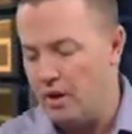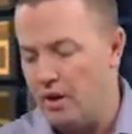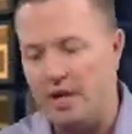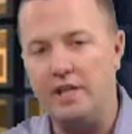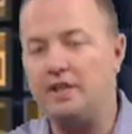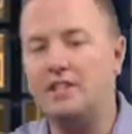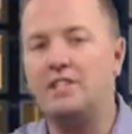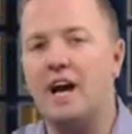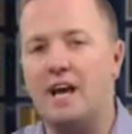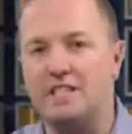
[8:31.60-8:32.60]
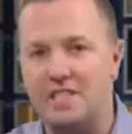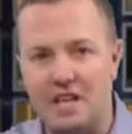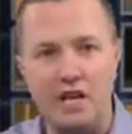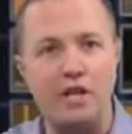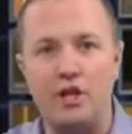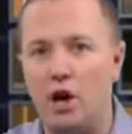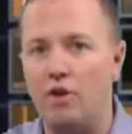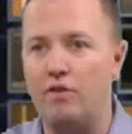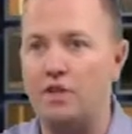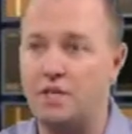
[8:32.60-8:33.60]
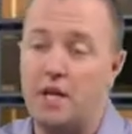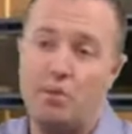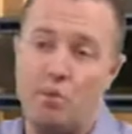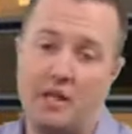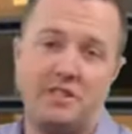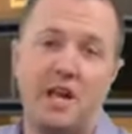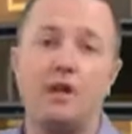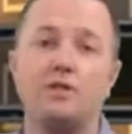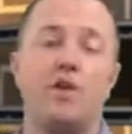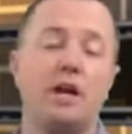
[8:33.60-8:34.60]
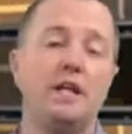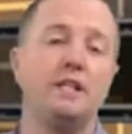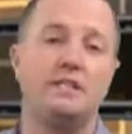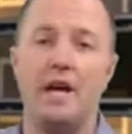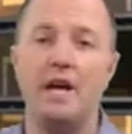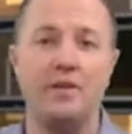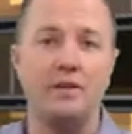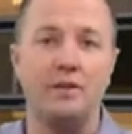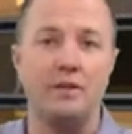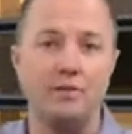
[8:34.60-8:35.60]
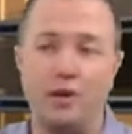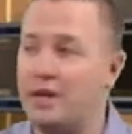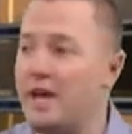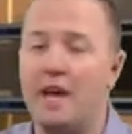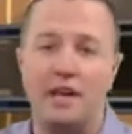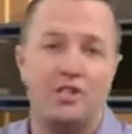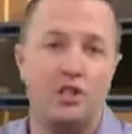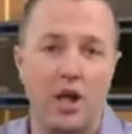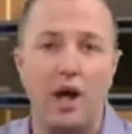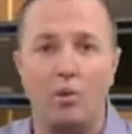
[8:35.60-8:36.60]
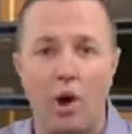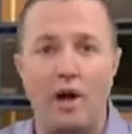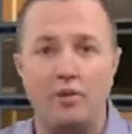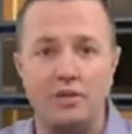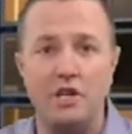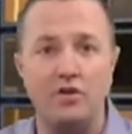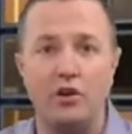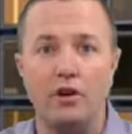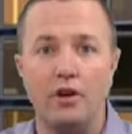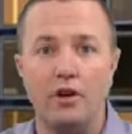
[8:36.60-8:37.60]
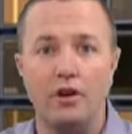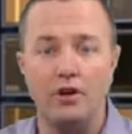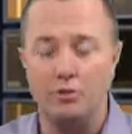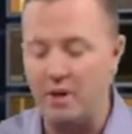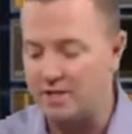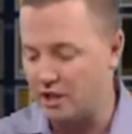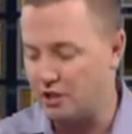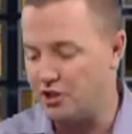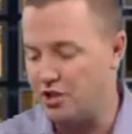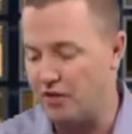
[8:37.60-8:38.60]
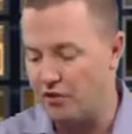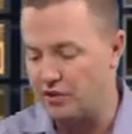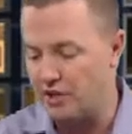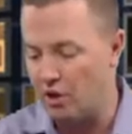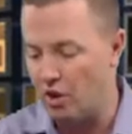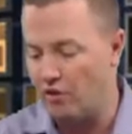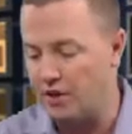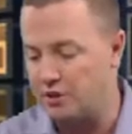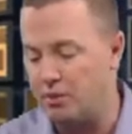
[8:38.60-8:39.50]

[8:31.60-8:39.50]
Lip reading: This guy is key to the offense. And it sounds funny to say that really a slot wide receiver could make such a difference in an offense.